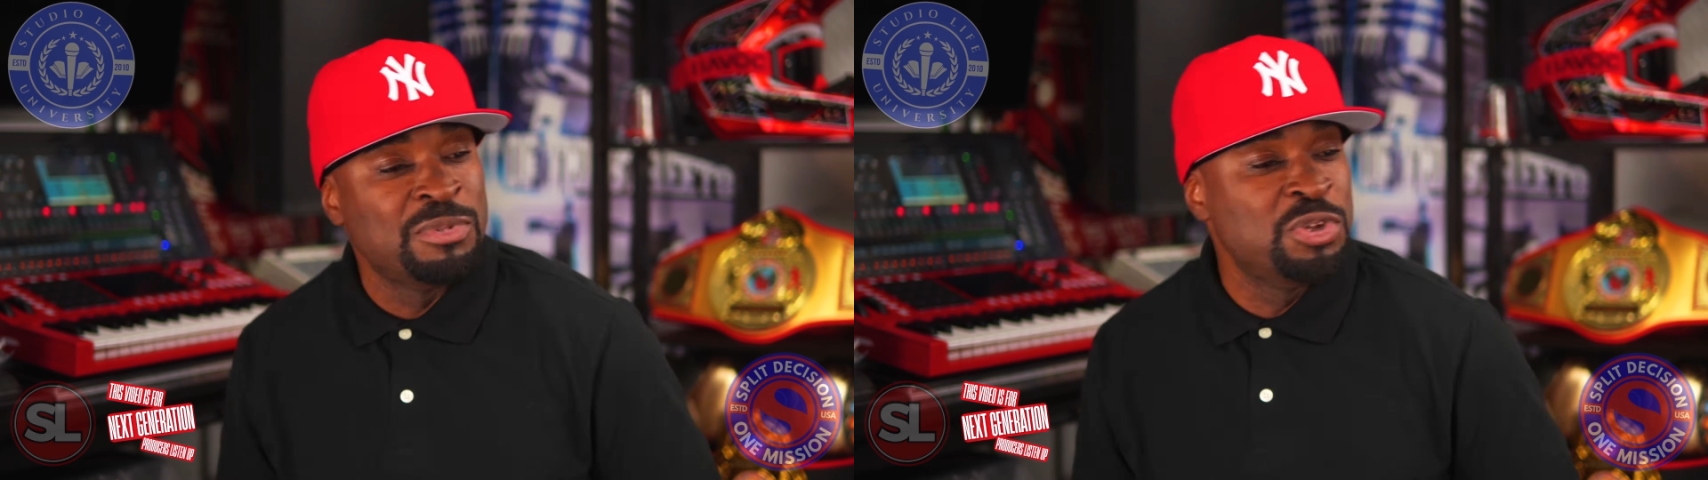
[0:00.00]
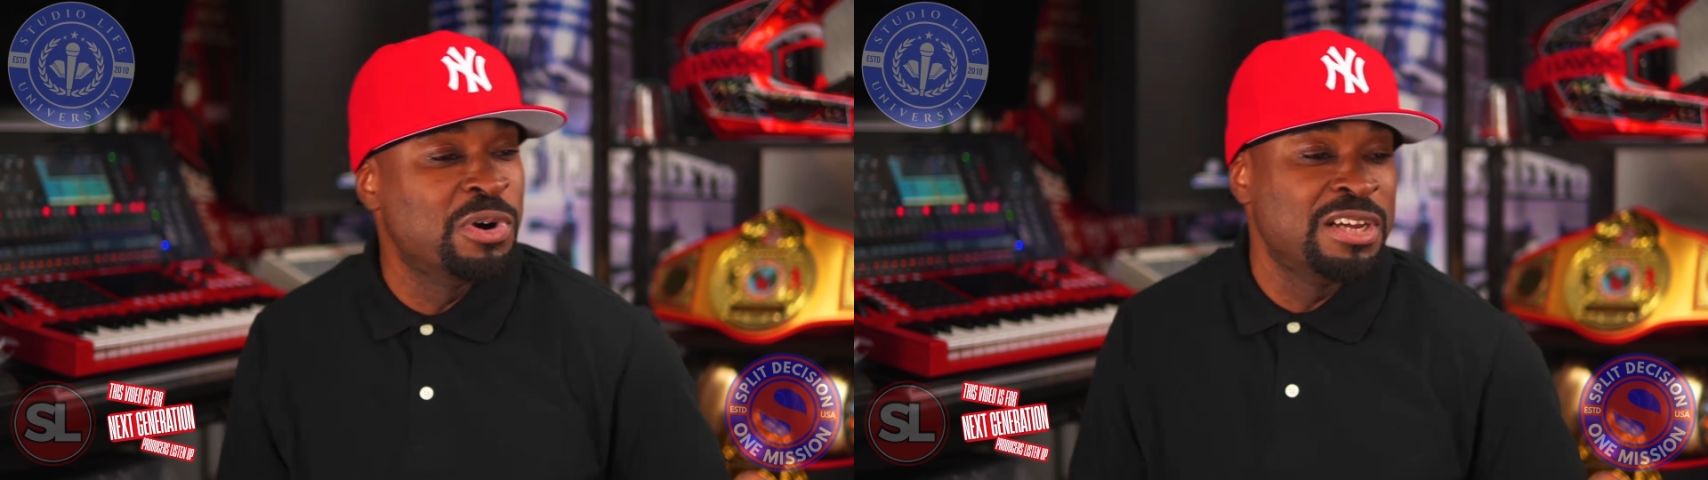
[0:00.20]

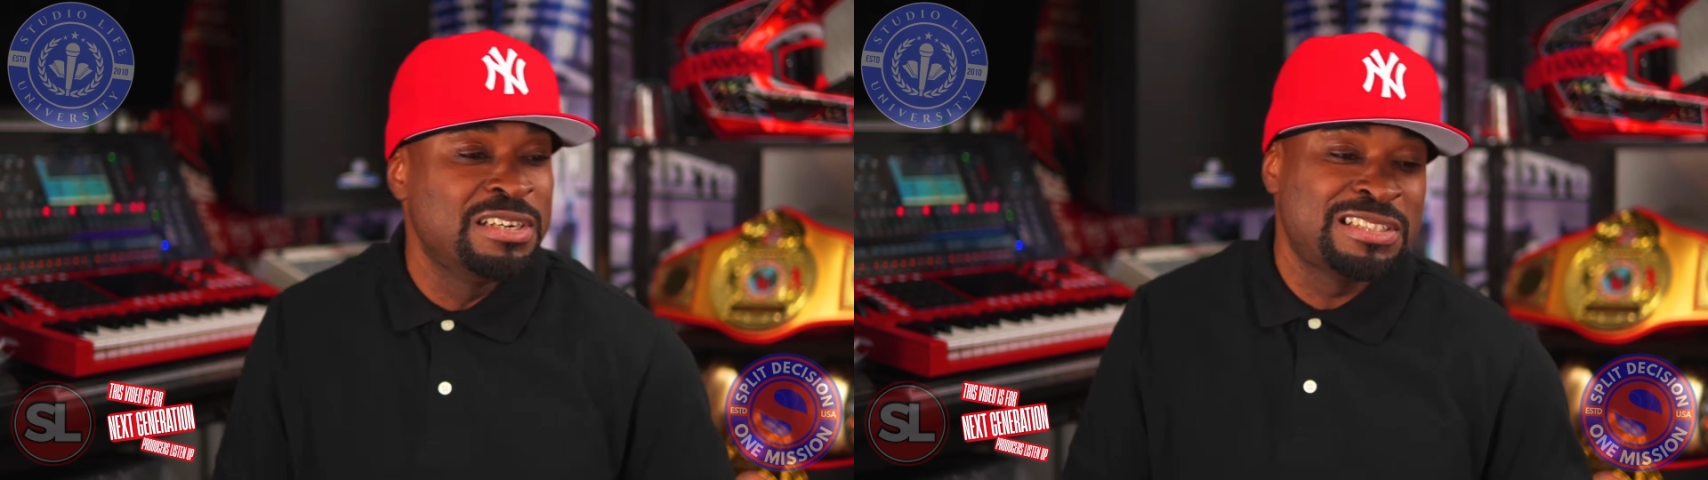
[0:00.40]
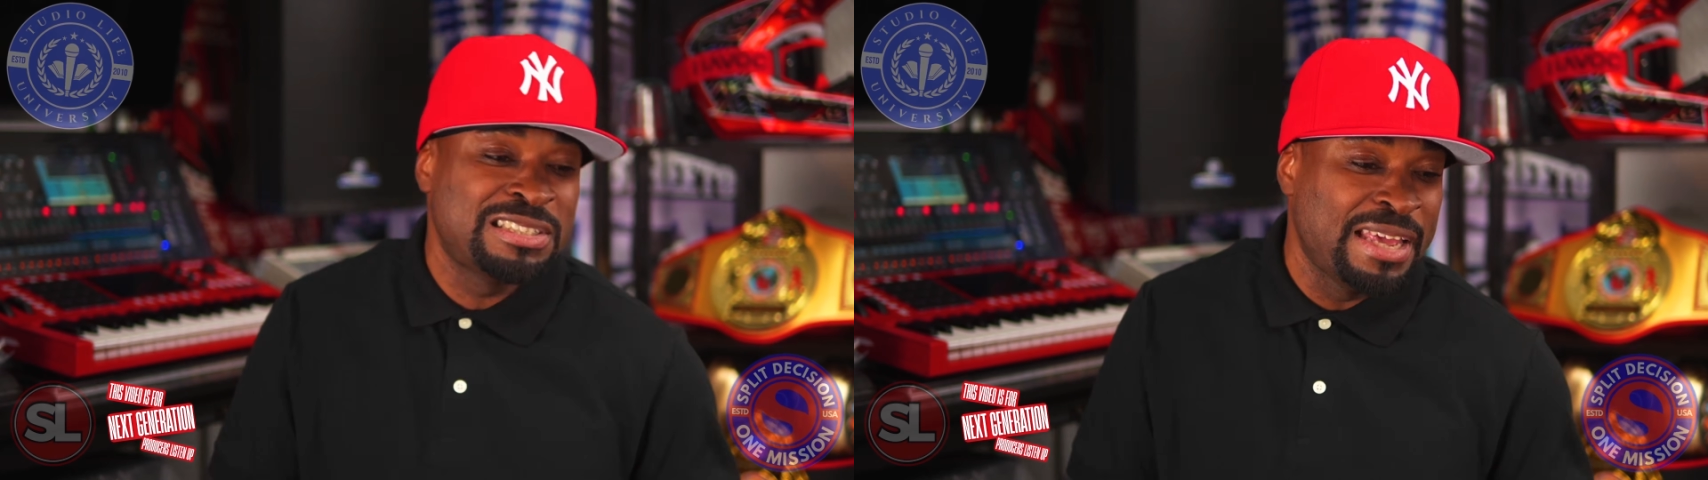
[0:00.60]
You
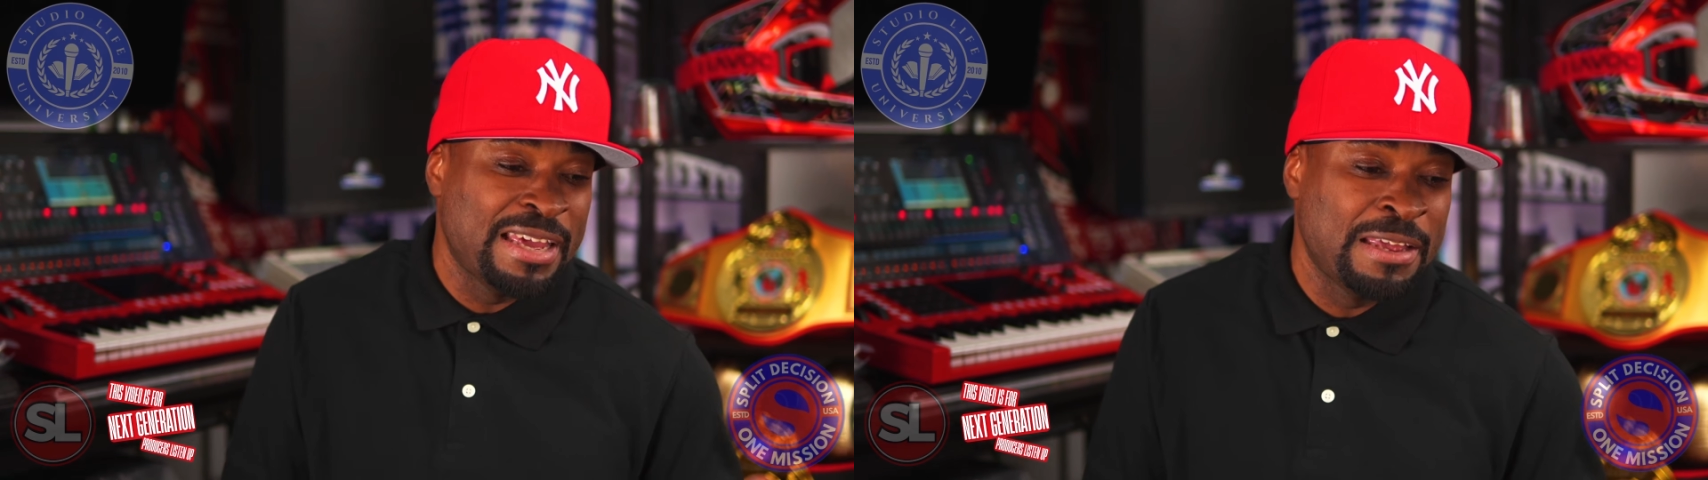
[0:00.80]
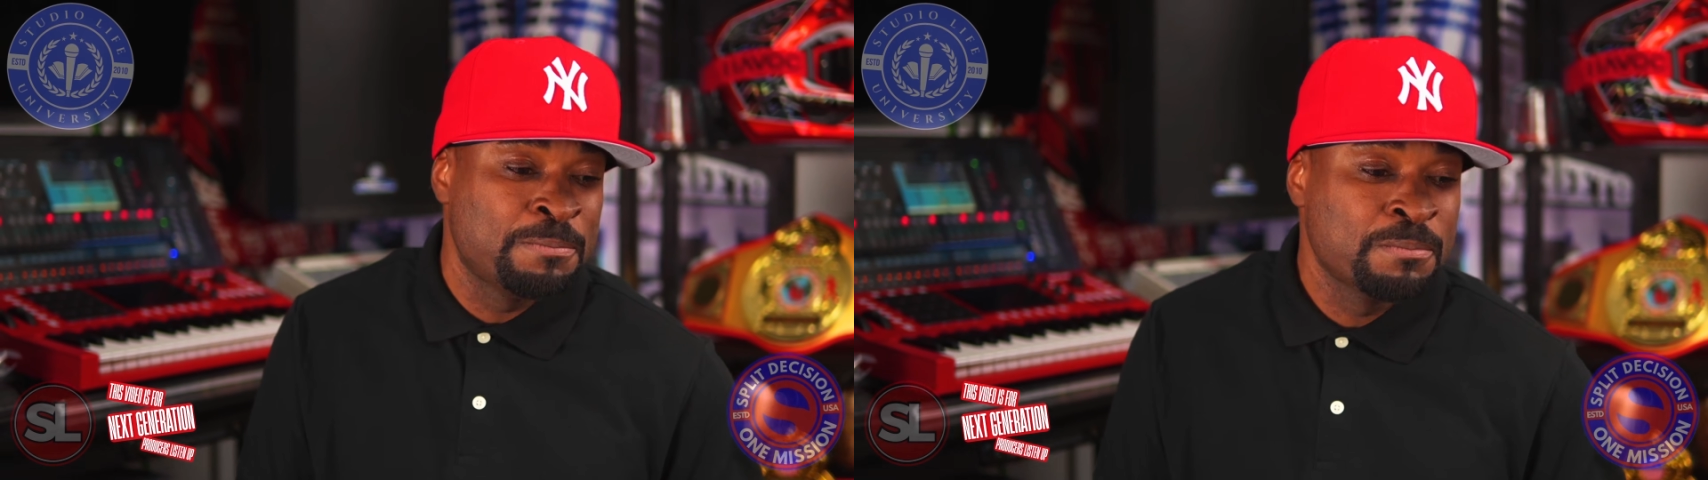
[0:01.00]

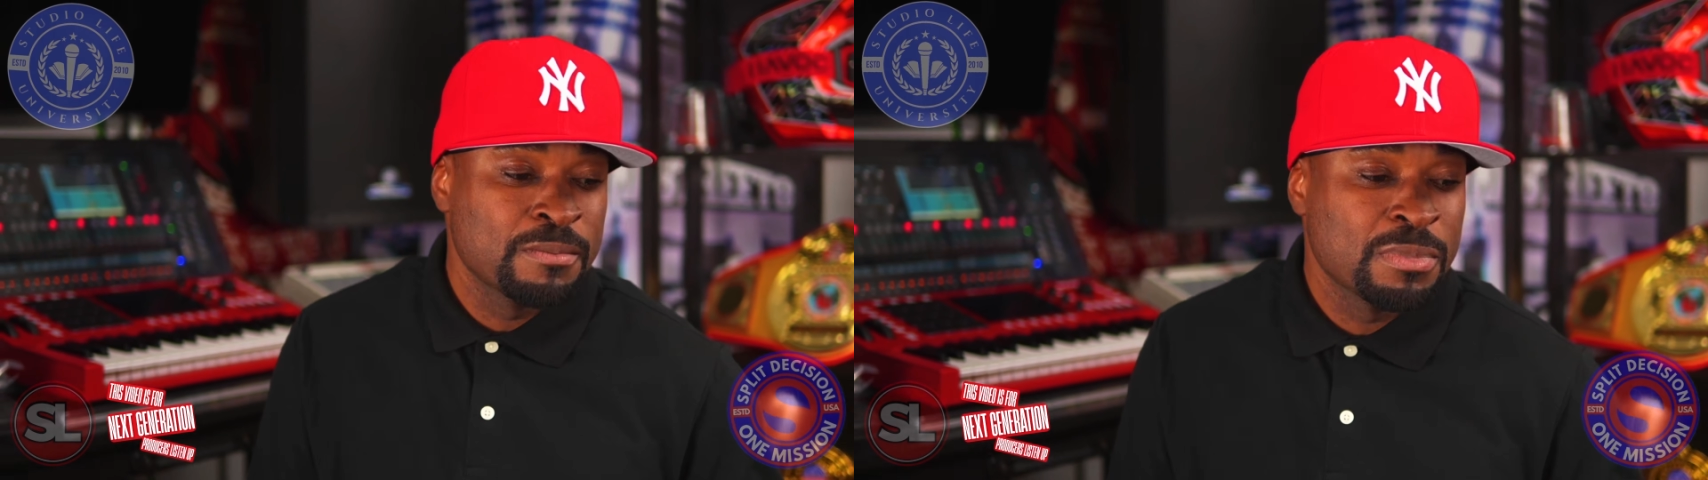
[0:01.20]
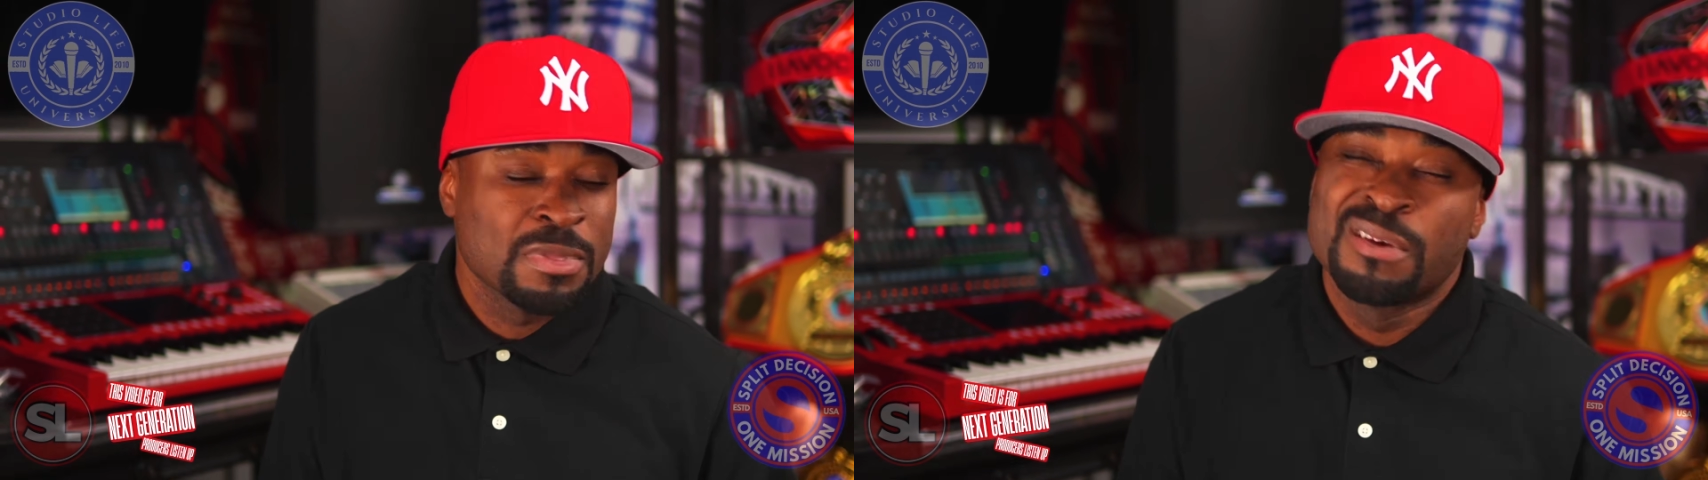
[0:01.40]
understand
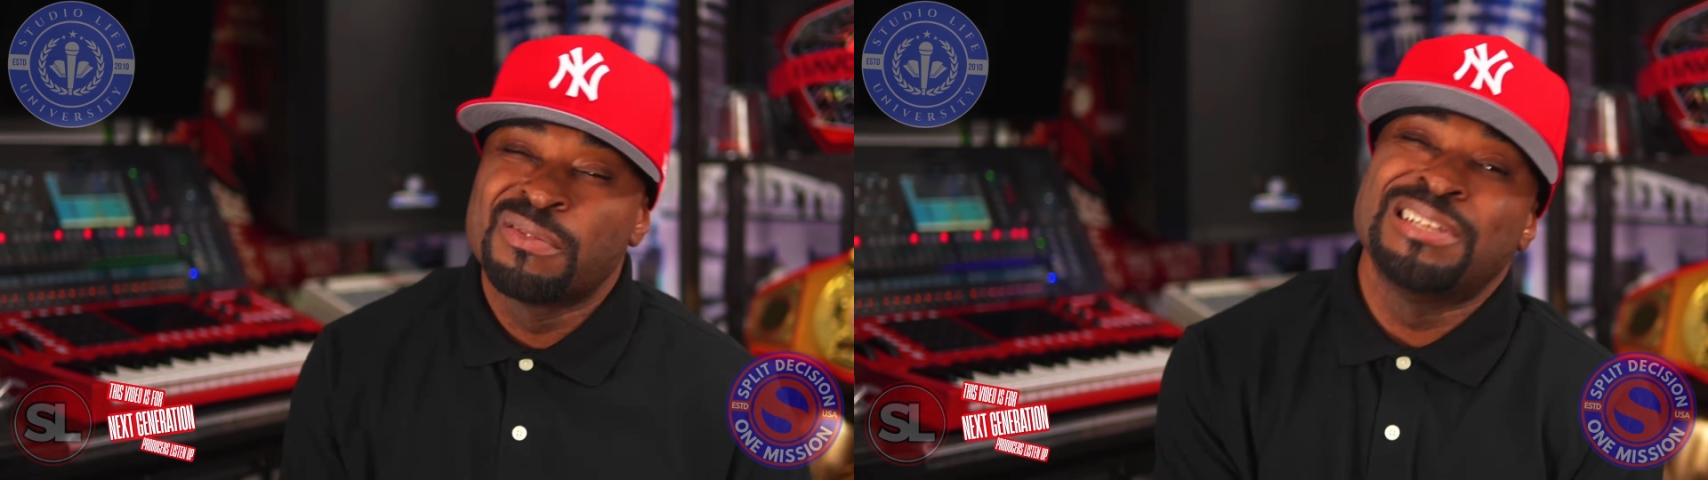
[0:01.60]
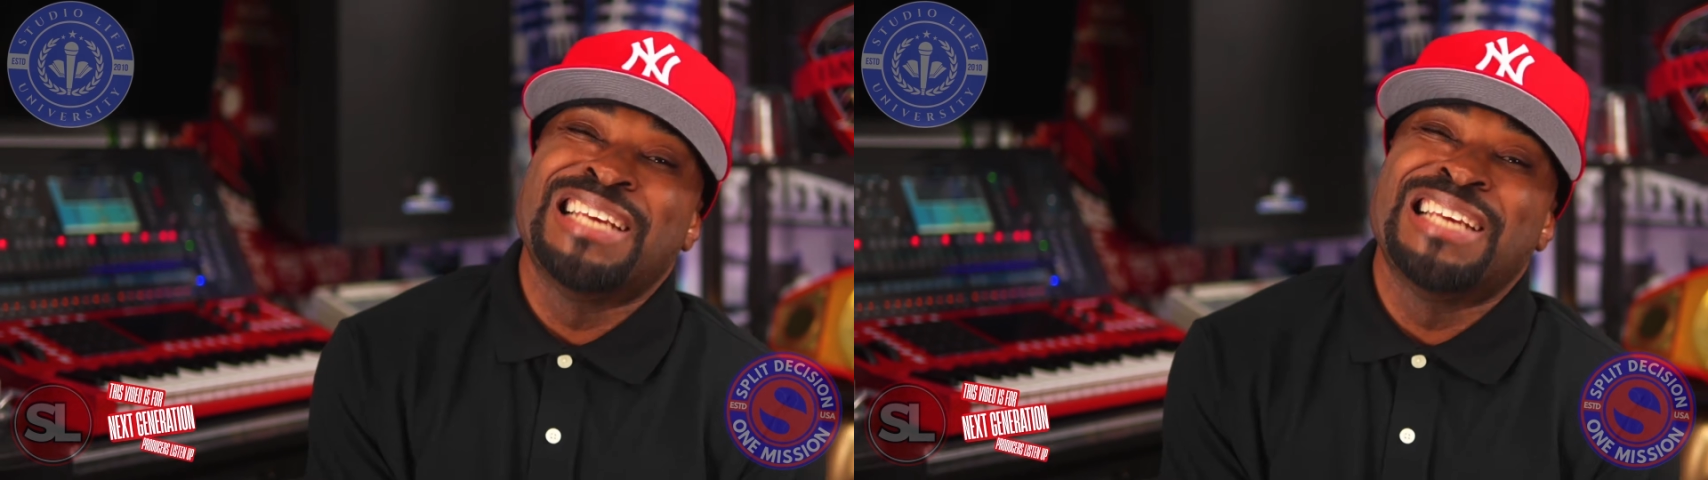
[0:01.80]
the